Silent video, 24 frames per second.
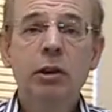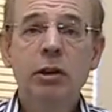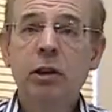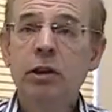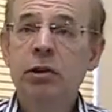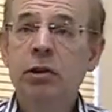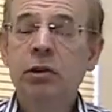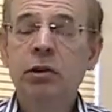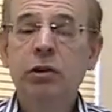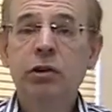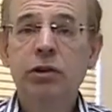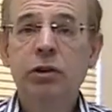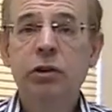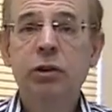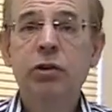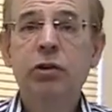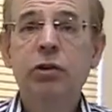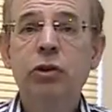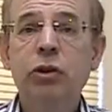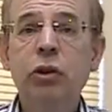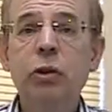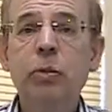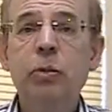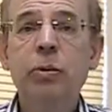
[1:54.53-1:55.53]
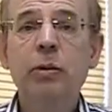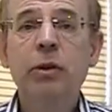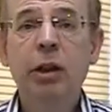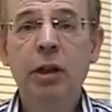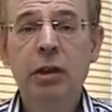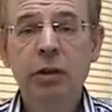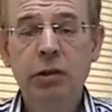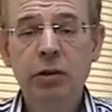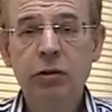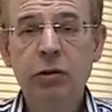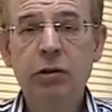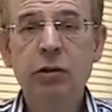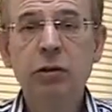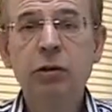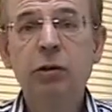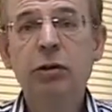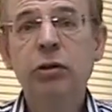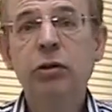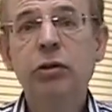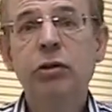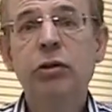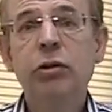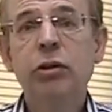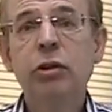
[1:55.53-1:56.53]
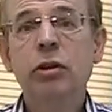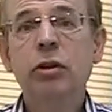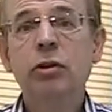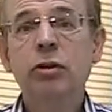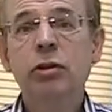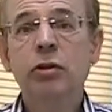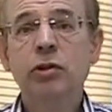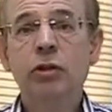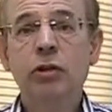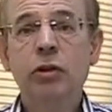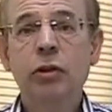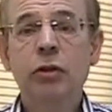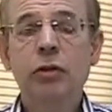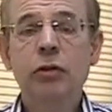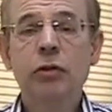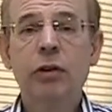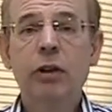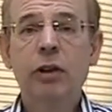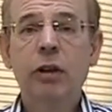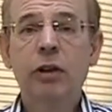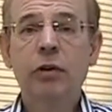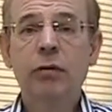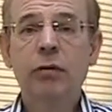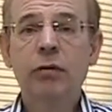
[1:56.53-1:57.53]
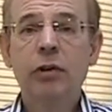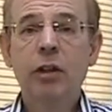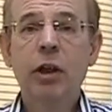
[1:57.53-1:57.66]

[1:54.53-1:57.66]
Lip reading: just scoop it out until you can see your stop valve.